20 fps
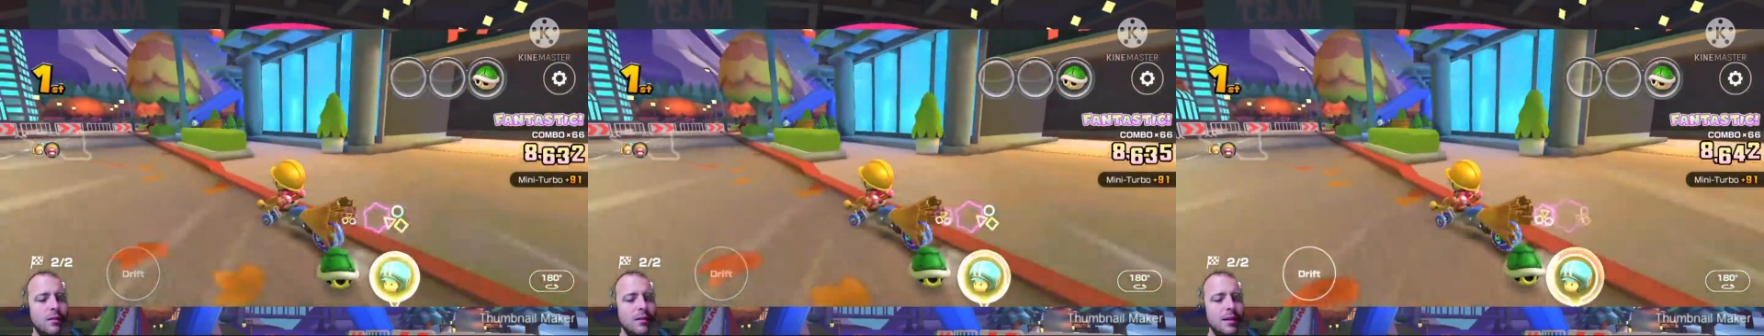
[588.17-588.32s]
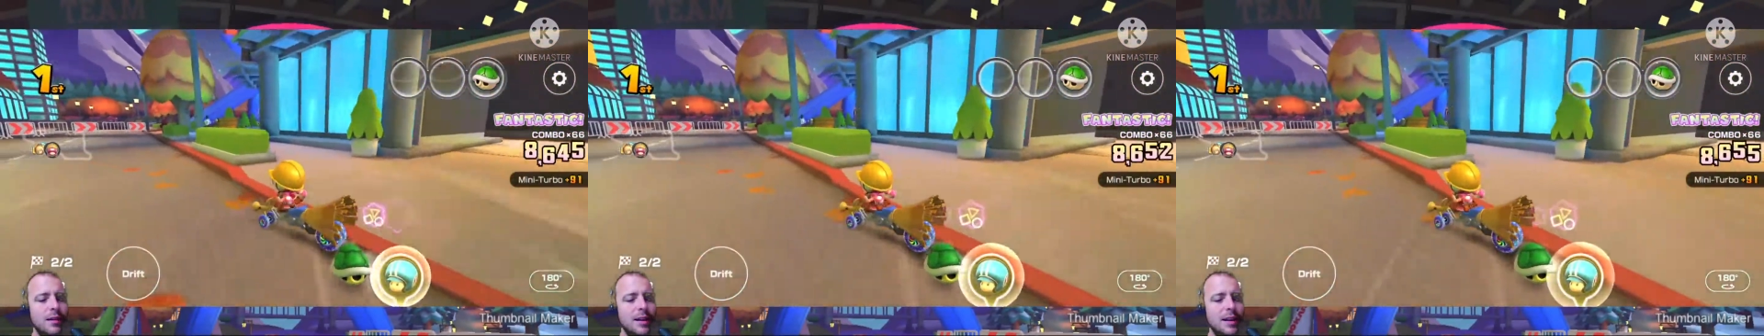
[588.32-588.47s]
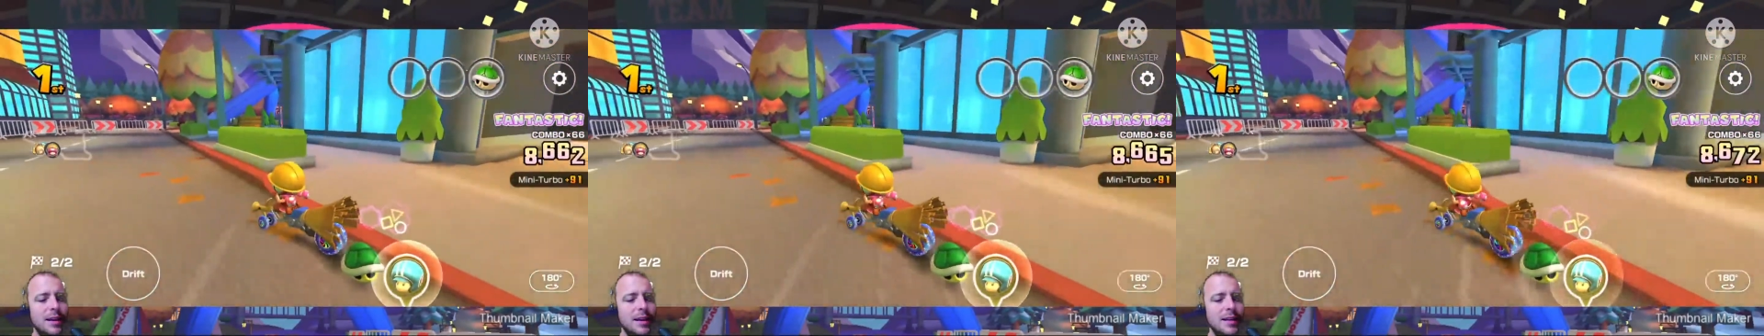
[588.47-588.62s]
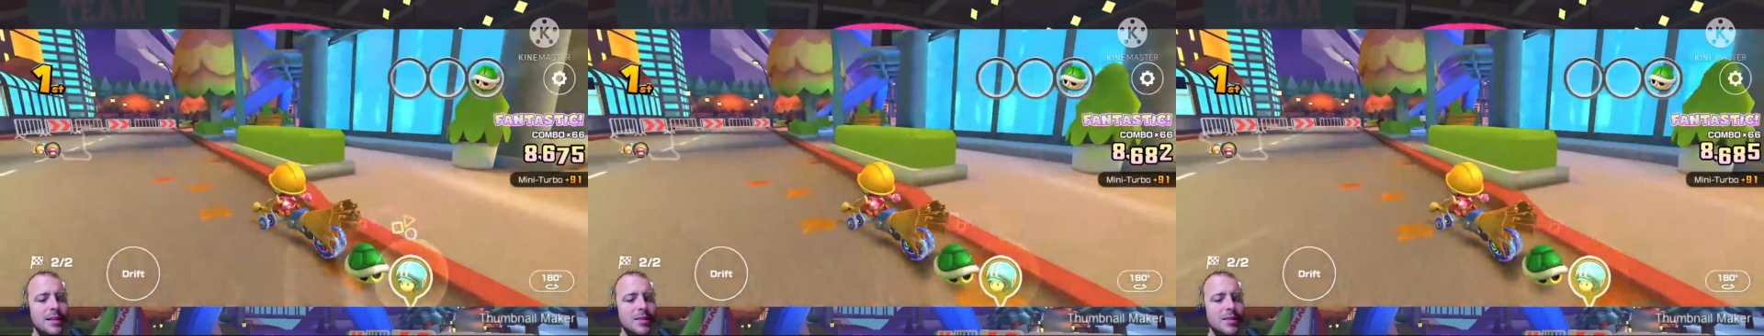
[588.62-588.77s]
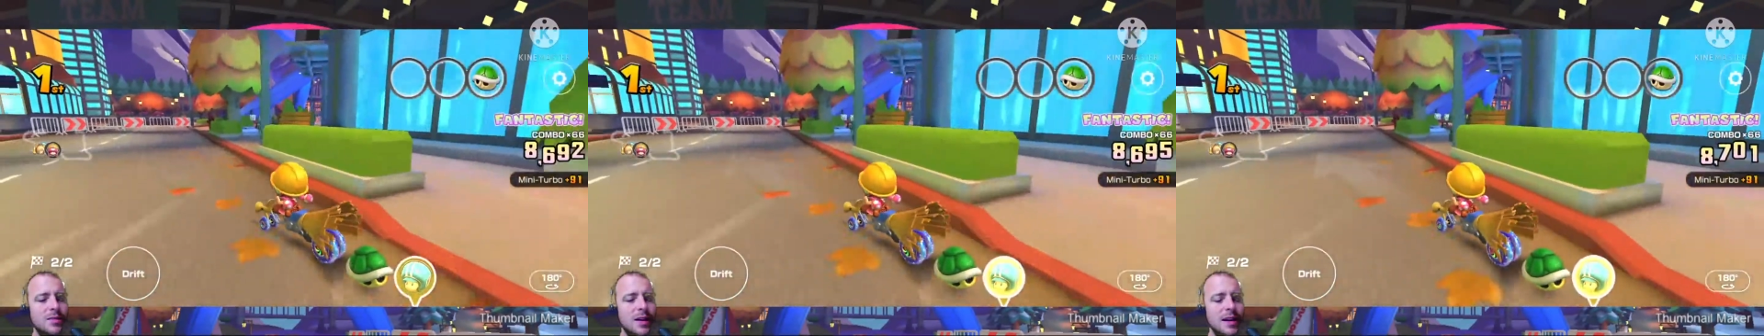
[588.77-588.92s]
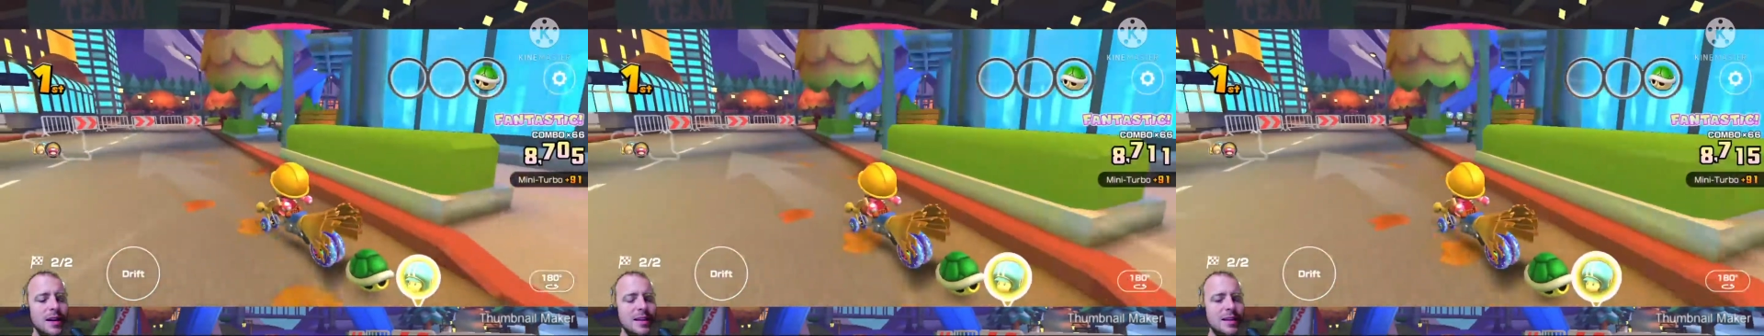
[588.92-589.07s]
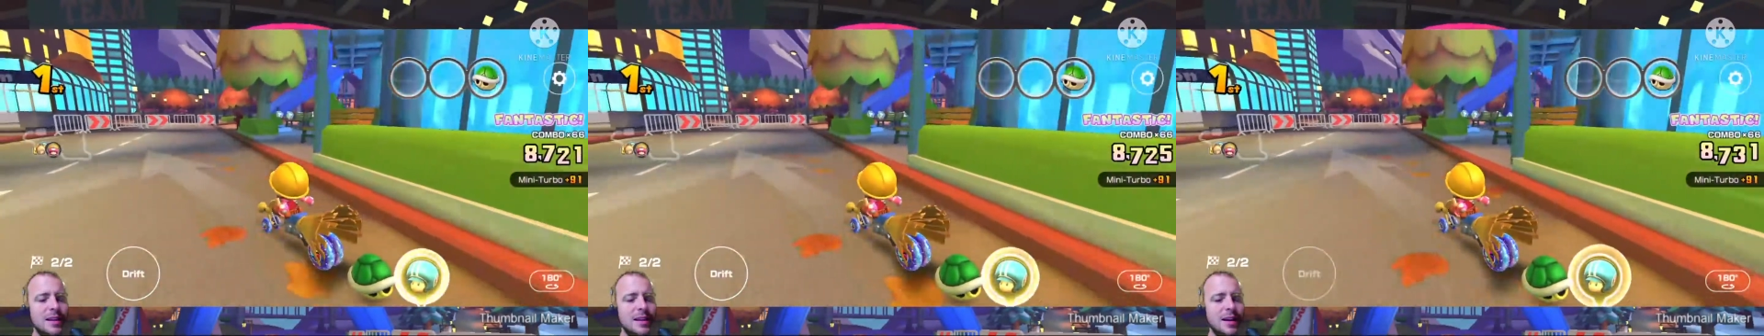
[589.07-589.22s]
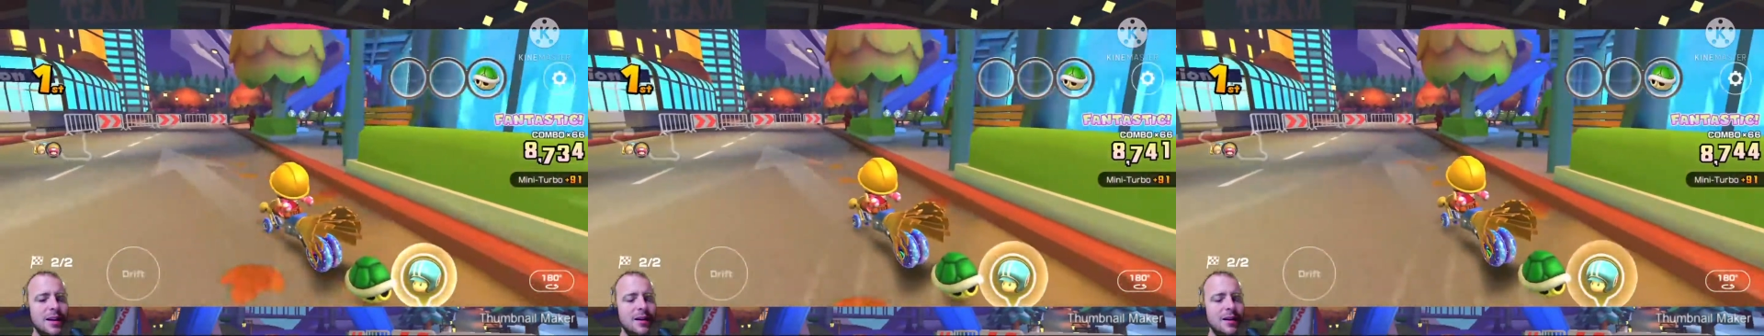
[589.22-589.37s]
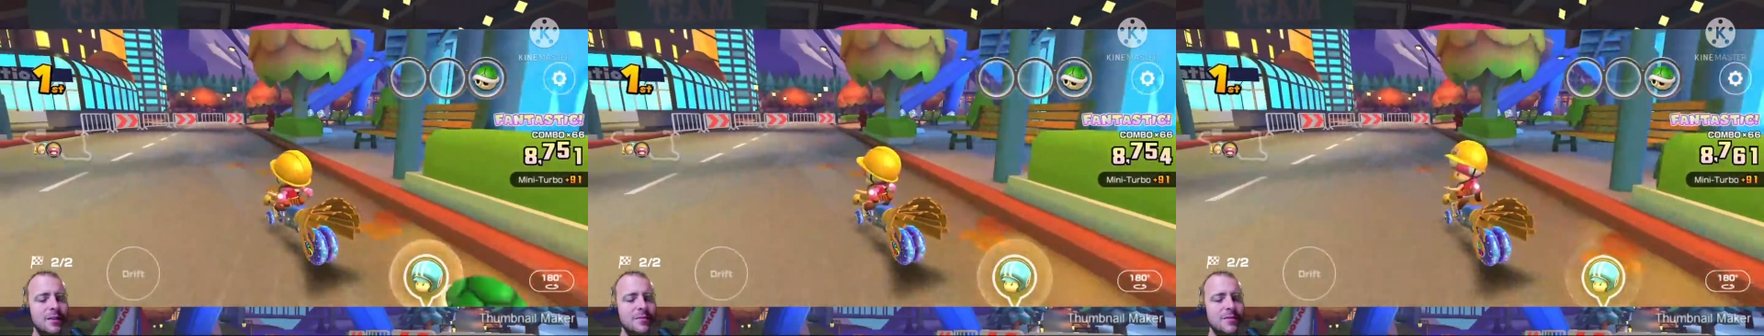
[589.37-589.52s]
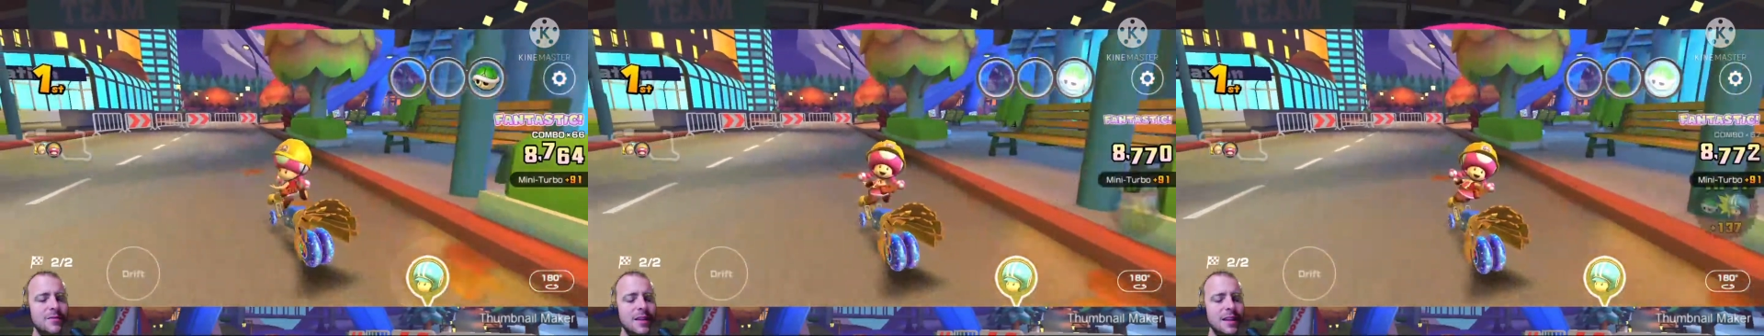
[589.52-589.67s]
release right
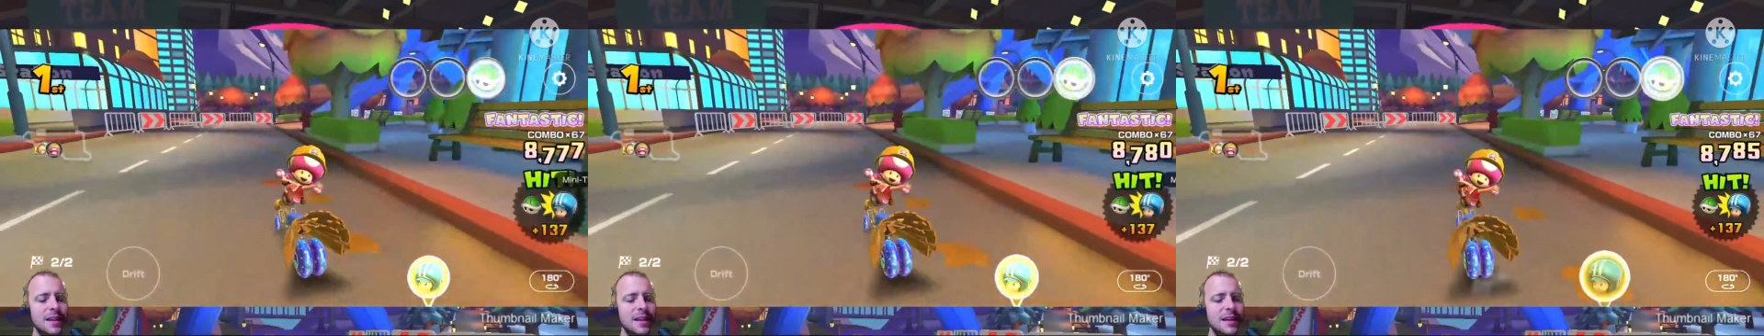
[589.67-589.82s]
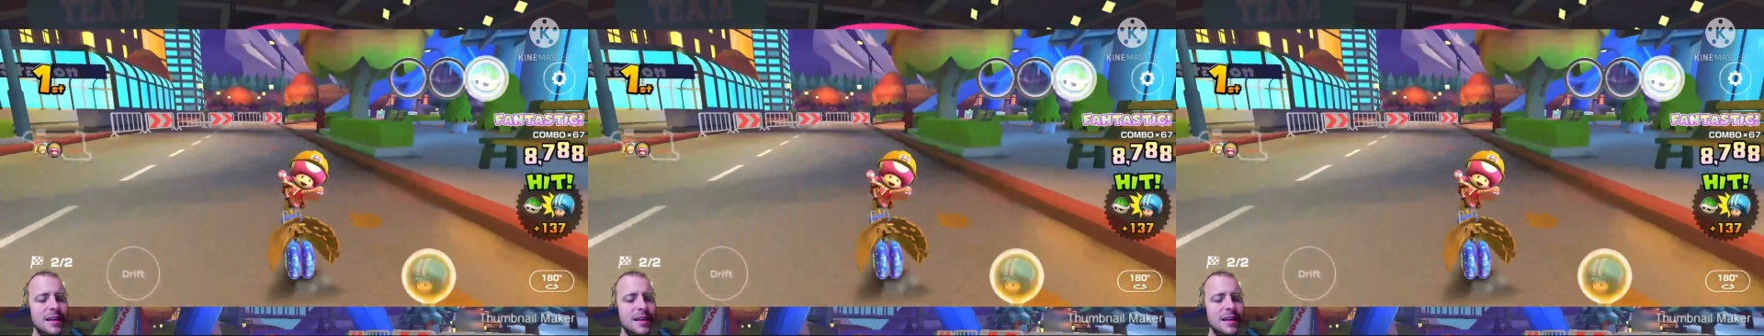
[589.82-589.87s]
there,